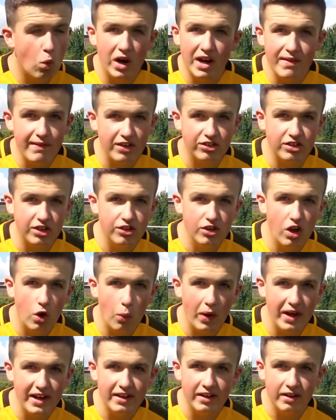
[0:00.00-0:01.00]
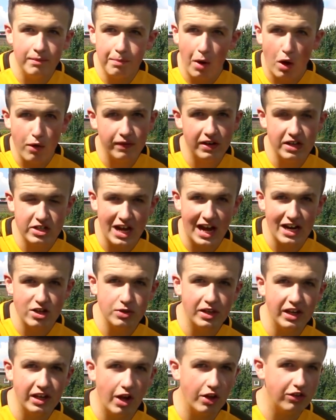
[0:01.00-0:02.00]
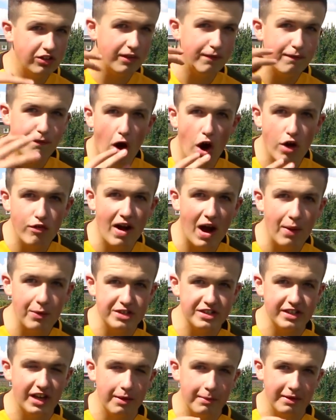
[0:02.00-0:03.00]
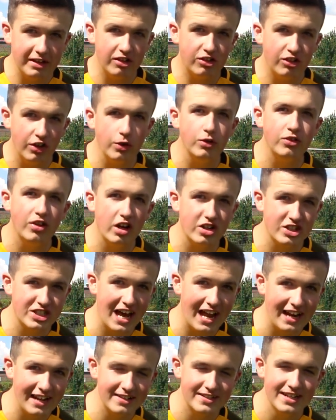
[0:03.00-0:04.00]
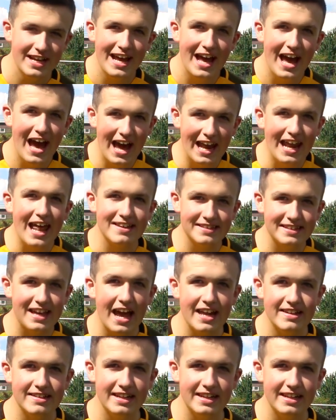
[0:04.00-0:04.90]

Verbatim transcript: one of us does not win both of the challenges, we're going to go to the third round, which is going to be the two-touch challenge. And let's get